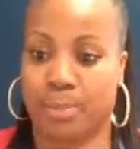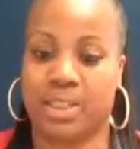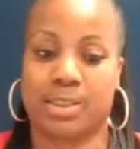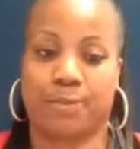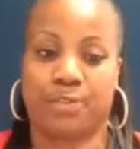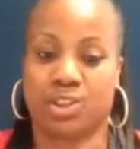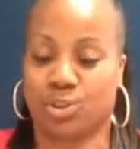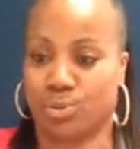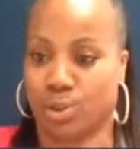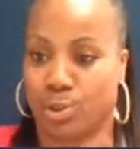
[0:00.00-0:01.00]
It's
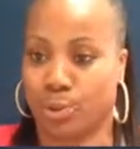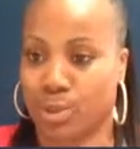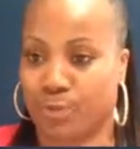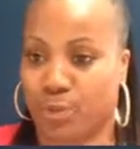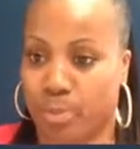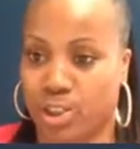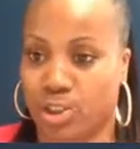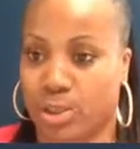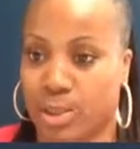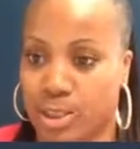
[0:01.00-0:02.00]
official. Nicole's information